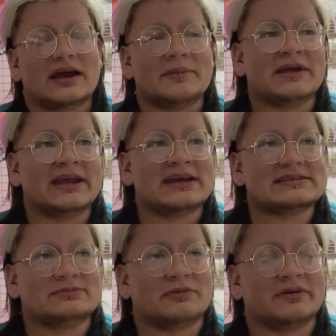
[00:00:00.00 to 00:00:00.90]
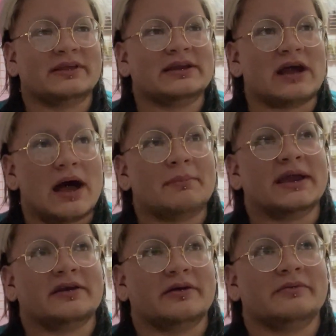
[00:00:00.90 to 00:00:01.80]
I mean, I guess what really got
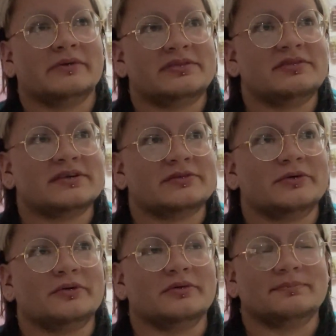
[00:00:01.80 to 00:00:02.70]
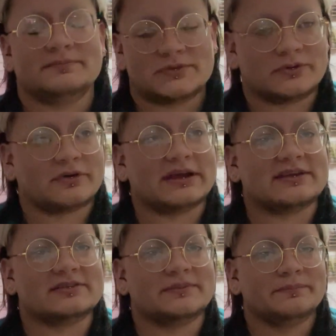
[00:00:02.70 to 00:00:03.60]
my goat with this whole story
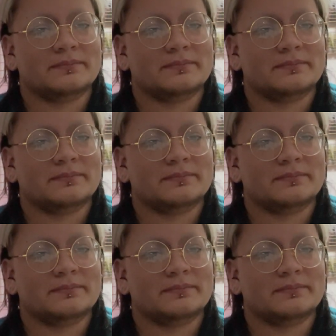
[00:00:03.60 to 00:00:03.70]
is